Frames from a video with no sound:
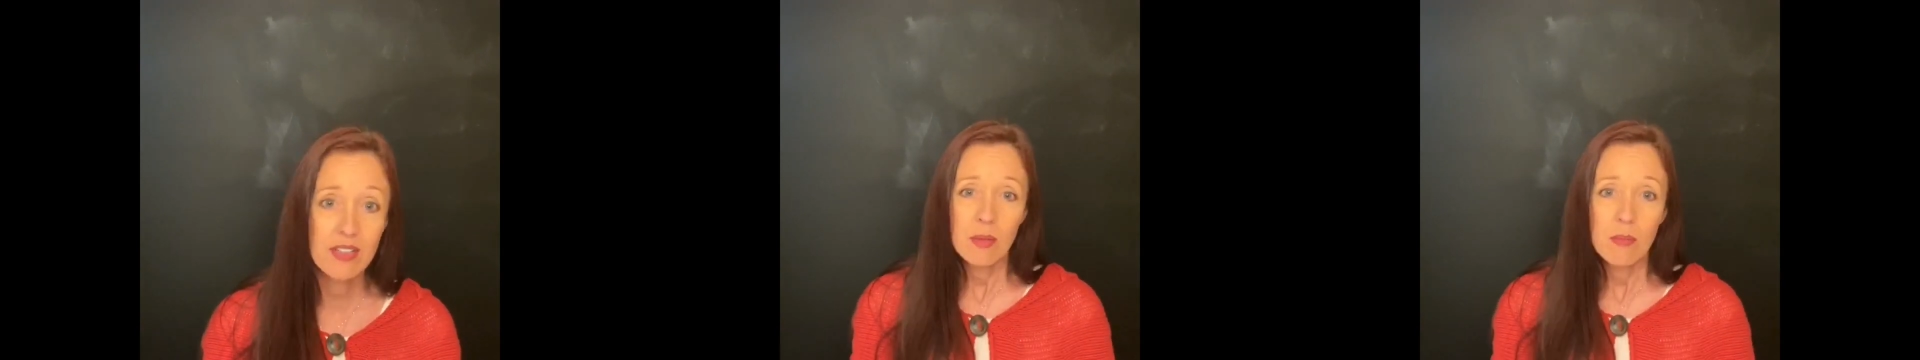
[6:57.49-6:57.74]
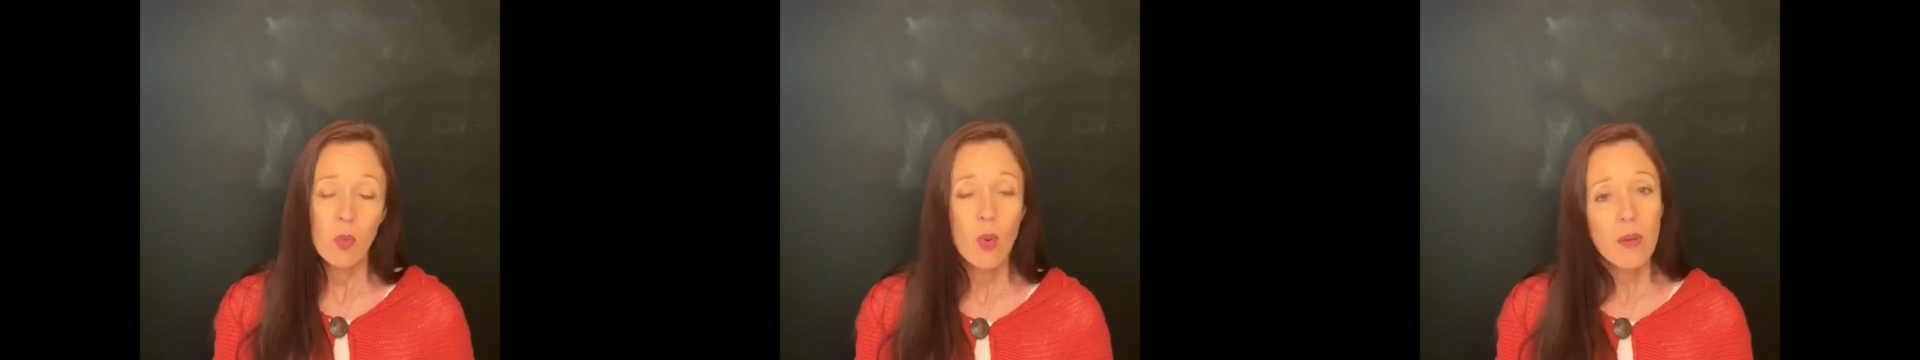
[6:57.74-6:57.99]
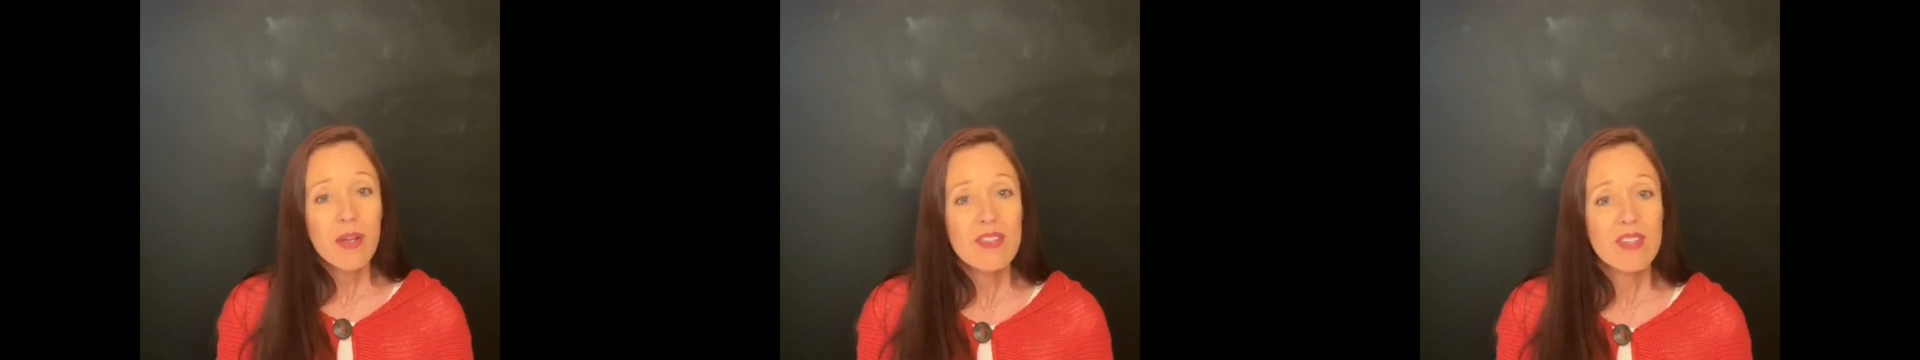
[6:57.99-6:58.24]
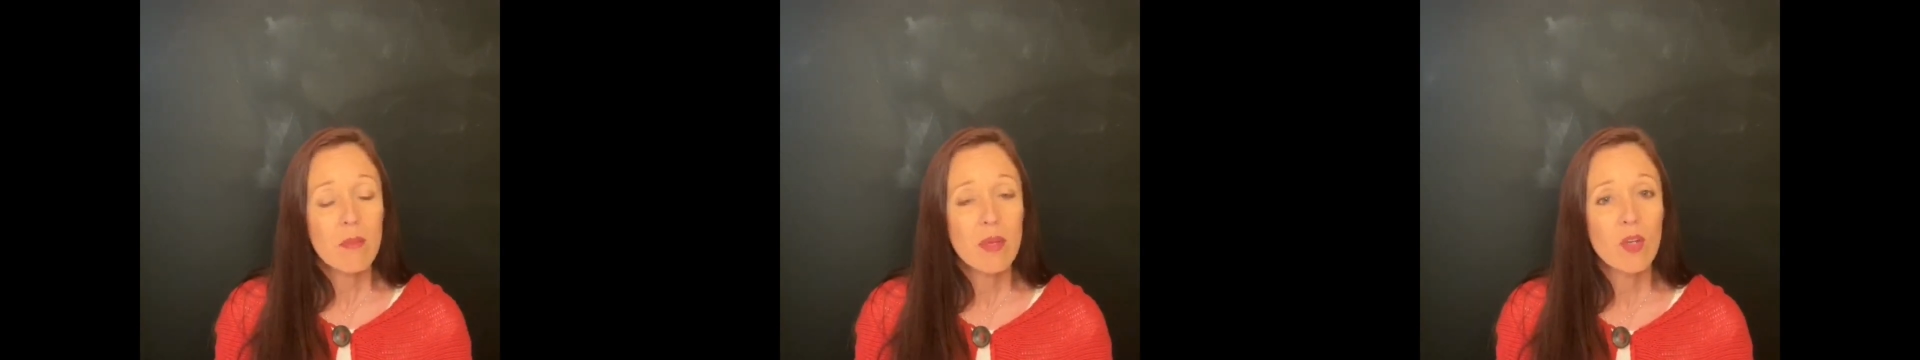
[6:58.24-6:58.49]
But what about
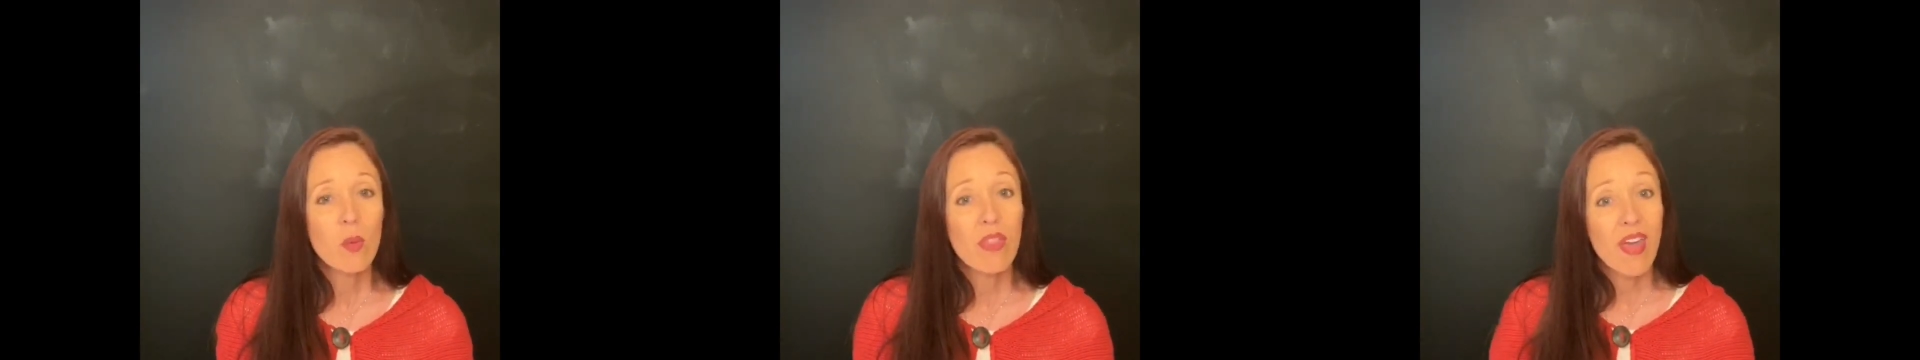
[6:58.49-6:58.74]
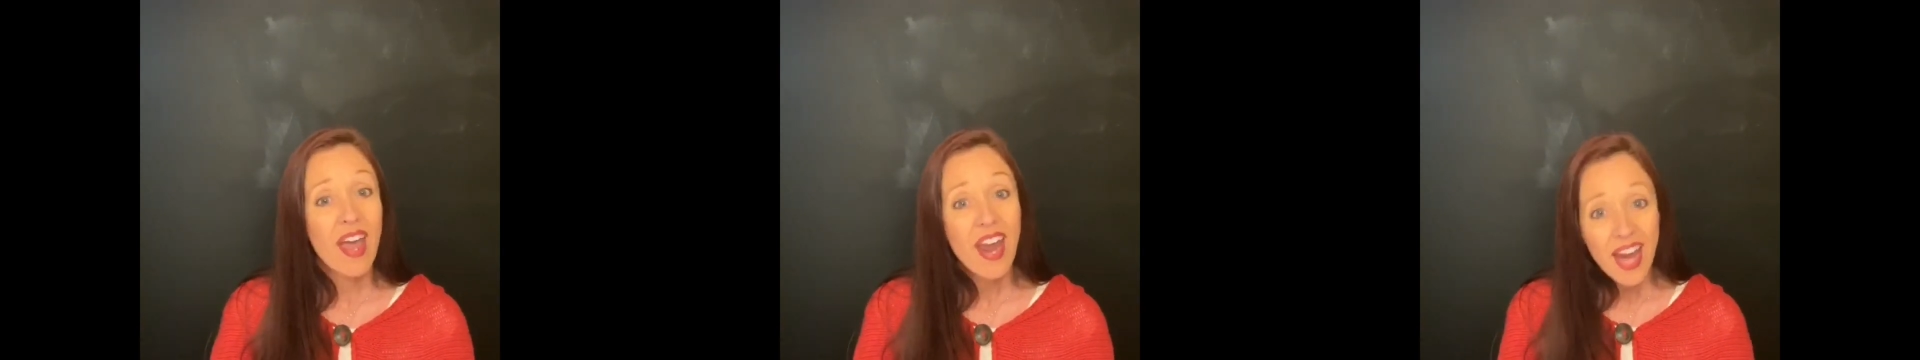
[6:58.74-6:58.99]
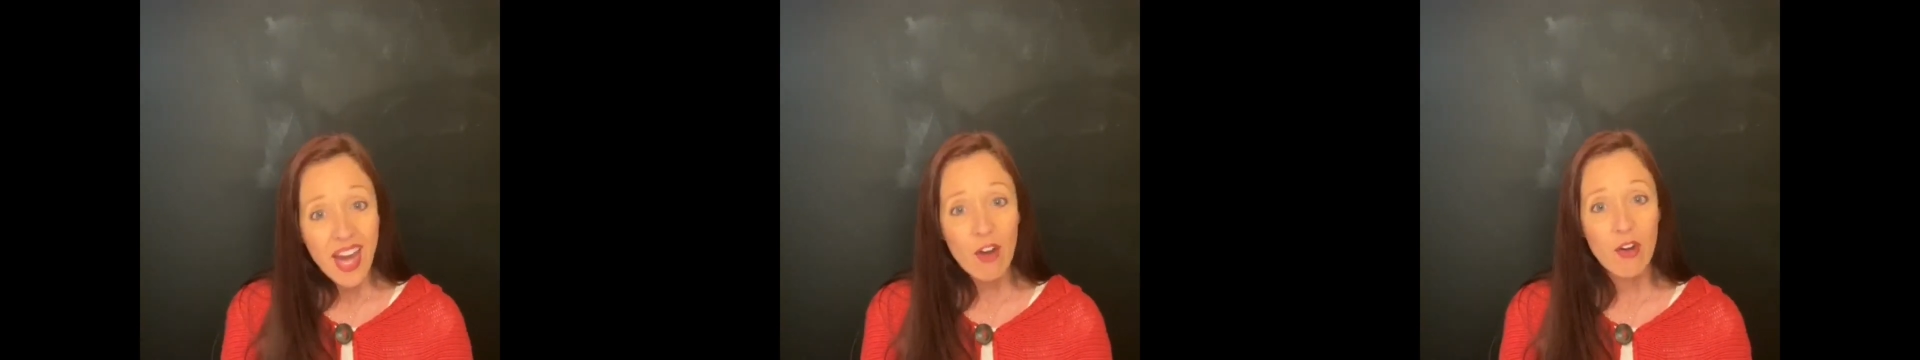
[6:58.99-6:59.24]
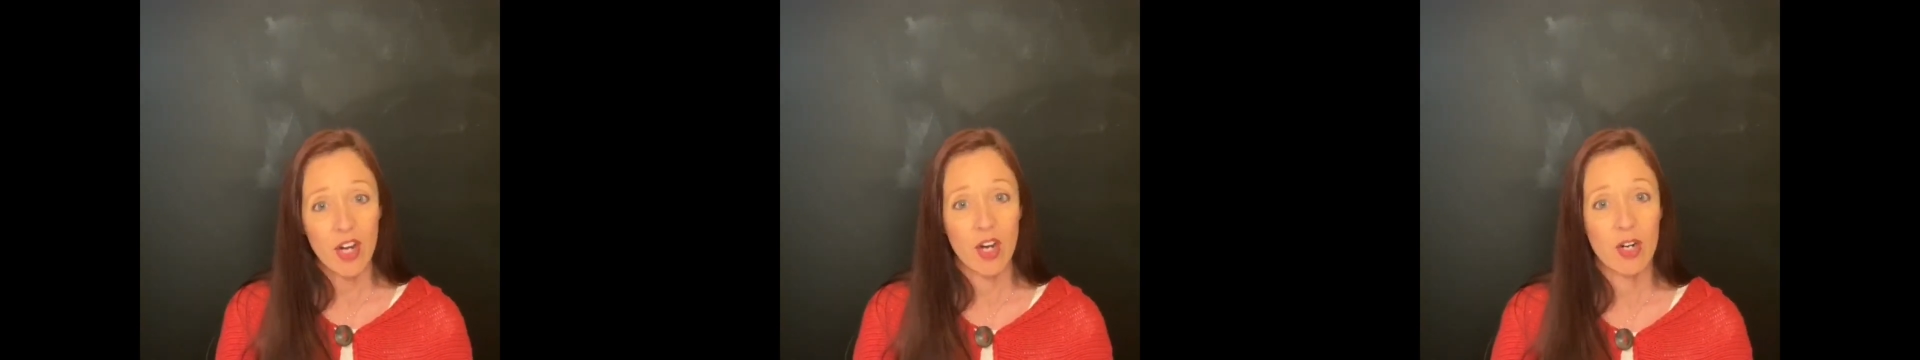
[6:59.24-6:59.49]
somebody with a
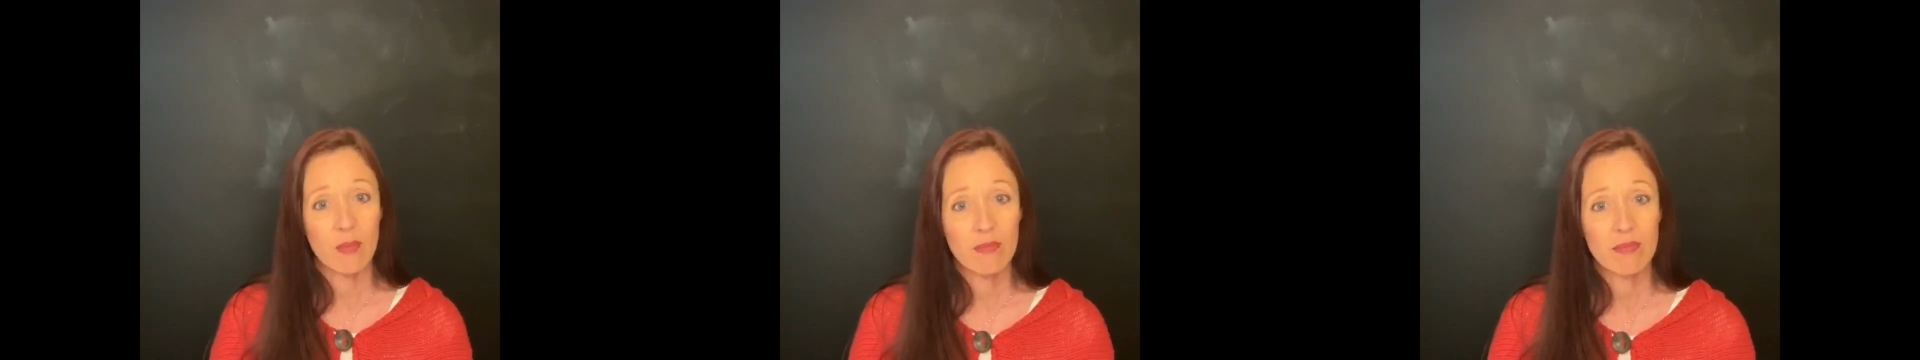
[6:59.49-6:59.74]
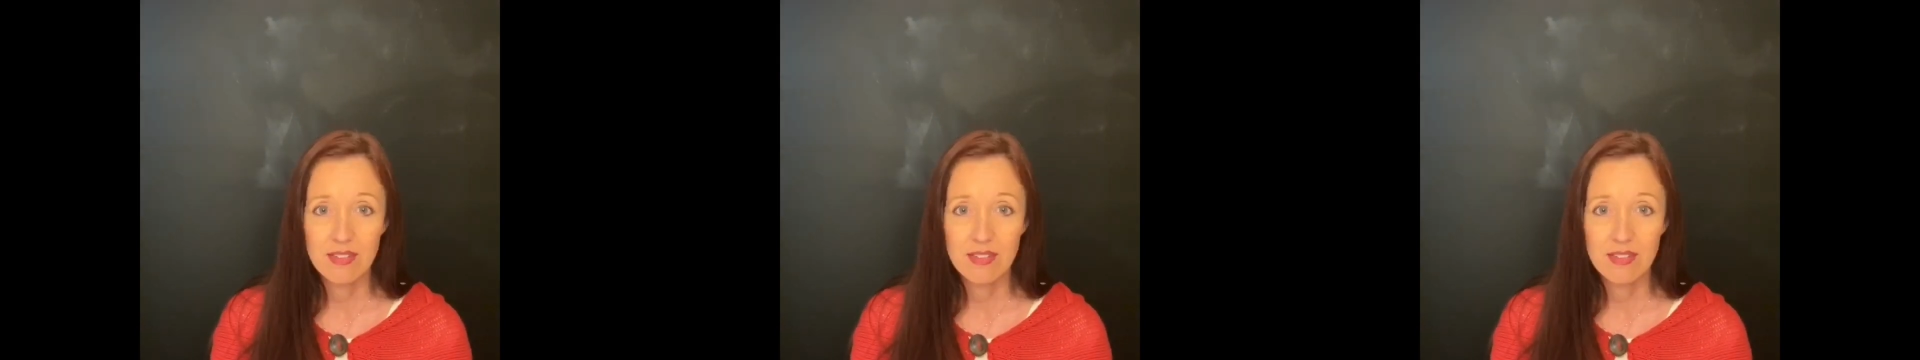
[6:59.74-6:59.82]
hairy arm?